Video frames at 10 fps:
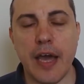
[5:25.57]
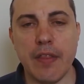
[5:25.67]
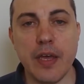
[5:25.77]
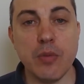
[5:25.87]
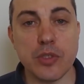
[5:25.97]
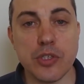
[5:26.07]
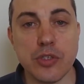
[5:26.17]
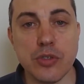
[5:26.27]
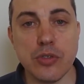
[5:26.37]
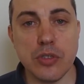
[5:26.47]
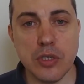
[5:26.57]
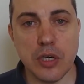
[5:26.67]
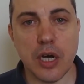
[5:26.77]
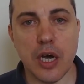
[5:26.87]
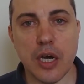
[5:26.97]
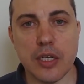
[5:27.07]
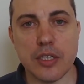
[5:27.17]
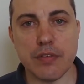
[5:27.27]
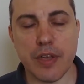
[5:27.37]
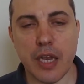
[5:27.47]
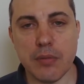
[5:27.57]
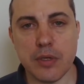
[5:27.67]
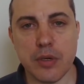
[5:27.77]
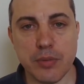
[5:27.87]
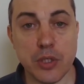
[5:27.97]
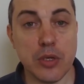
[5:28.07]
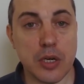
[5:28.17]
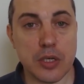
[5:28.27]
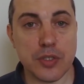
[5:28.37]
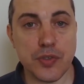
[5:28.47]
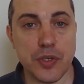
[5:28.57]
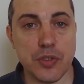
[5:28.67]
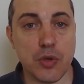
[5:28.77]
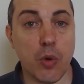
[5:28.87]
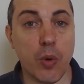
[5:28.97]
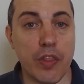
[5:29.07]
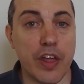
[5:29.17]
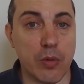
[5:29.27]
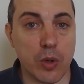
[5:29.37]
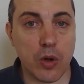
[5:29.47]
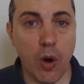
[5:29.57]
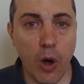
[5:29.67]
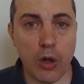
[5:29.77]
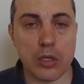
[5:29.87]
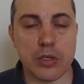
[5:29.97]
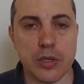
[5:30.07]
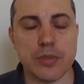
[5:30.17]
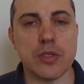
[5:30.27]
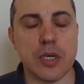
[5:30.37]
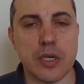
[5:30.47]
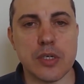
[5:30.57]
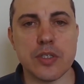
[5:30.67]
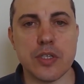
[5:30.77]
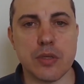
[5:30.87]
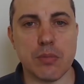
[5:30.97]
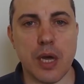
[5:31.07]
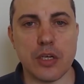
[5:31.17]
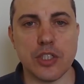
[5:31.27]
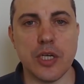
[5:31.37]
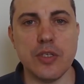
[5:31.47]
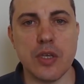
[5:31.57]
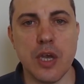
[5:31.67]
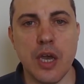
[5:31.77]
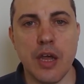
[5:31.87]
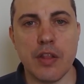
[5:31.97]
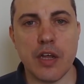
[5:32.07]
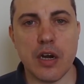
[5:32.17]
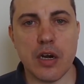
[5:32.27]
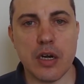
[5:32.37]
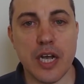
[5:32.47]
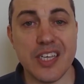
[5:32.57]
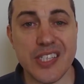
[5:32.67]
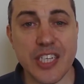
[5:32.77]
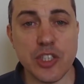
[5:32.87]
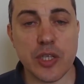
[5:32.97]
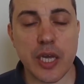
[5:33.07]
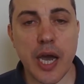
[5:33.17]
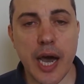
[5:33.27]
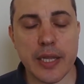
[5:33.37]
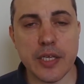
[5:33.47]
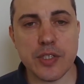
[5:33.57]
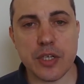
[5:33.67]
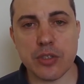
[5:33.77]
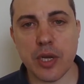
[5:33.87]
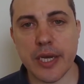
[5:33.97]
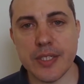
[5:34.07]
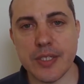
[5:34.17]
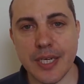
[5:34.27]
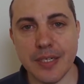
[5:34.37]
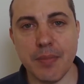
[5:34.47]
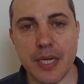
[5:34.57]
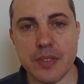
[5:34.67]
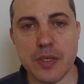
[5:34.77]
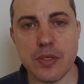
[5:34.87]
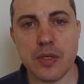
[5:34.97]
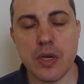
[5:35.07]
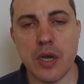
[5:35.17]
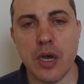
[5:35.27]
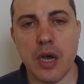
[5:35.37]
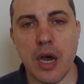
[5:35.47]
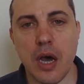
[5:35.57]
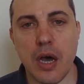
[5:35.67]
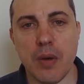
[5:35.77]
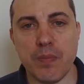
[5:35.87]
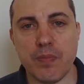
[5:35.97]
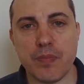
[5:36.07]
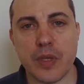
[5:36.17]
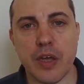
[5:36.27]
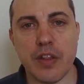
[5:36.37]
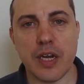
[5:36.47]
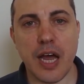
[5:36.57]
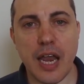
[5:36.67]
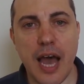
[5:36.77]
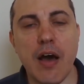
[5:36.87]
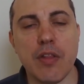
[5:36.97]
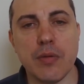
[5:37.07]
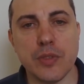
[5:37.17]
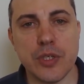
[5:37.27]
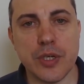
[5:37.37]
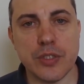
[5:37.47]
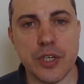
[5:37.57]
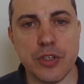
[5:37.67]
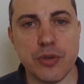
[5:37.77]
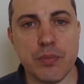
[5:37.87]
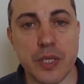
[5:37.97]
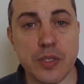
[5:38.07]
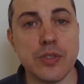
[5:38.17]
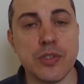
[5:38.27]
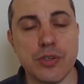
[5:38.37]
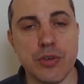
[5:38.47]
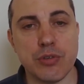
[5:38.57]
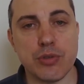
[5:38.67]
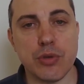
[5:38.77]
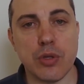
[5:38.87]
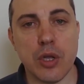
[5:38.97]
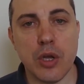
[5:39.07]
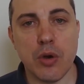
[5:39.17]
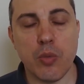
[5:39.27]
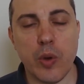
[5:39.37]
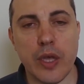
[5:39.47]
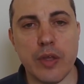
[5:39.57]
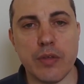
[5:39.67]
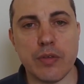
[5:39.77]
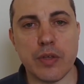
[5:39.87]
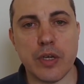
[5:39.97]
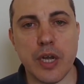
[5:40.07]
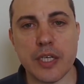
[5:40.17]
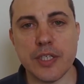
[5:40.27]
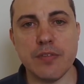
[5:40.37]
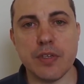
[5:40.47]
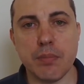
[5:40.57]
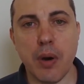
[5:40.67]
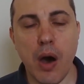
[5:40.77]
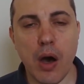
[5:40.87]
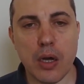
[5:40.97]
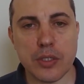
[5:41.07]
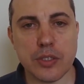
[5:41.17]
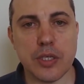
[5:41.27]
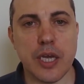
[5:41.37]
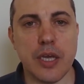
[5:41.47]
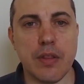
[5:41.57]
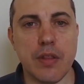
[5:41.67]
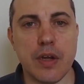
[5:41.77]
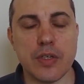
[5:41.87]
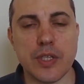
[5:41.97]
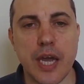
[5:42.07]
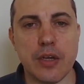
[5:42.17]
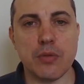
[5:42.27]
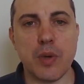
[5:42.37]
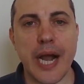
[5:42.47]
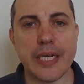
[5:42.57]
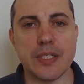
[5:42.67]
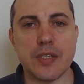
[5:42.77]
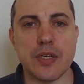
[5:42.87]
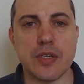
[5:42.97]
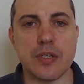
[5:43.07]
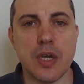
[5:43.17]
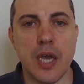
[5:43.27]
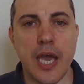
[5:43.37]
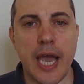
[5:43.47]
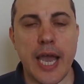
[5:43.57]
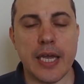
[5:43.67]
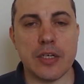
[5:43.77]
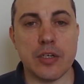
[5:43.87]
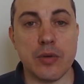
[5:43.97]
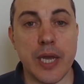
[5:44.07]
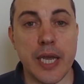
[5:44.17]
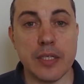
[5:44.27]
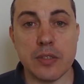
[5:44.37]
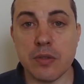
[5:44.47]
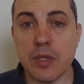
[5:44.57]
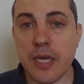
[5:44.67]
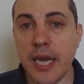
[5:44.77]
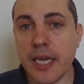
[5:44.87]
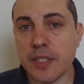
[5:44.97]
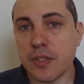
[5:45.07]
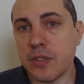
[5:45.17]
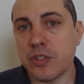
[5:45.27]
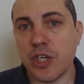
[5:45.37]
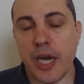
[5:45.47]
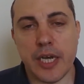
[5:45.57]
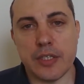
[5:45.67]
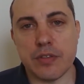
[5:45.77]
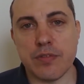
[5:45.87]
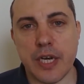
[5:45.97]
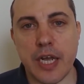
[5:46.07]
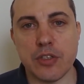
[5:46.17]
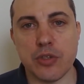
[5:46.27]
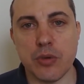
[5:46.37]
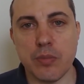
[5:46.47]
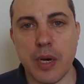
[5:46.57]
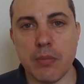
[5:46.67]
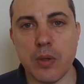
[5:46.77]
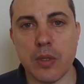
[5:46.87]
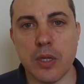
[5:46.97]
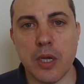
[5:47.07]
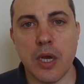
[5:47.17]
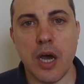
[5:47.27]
And they will soon develop cryptocurrencies, or what they will call cryptocurrencies and blockchains, that are essentially highly centralized databases that allow them to continue business as usual with not even a pause in their standard practices, and create the next giant financial bubble